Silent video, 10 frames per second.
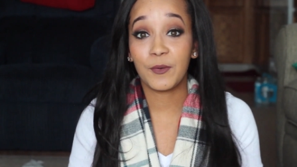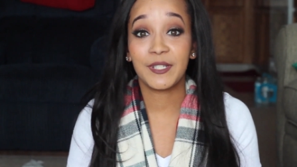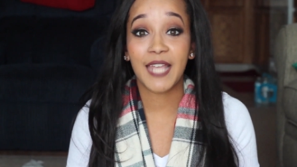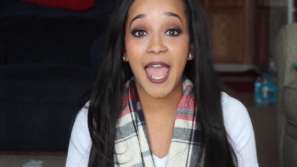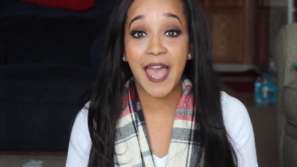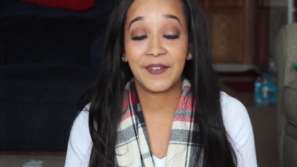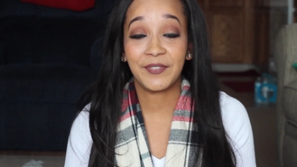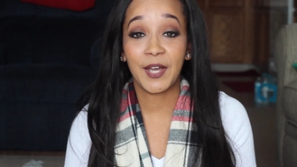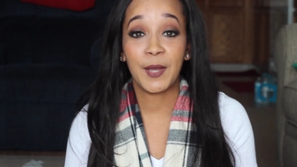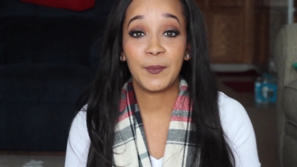going to have
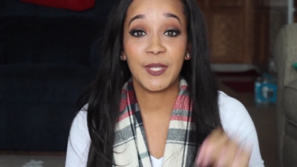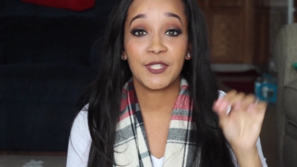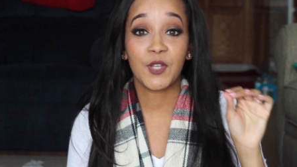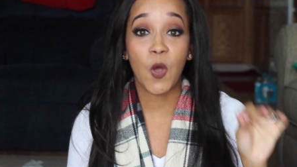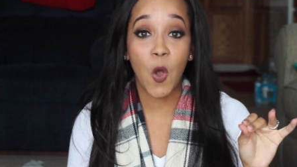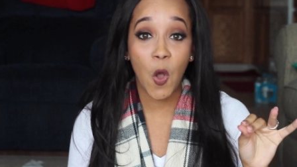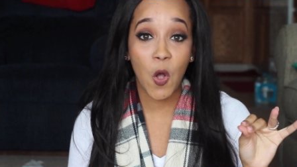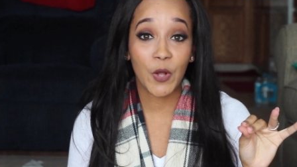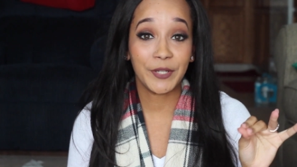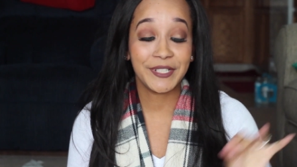up is
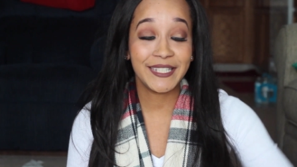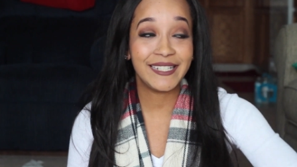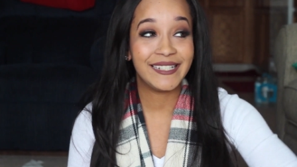called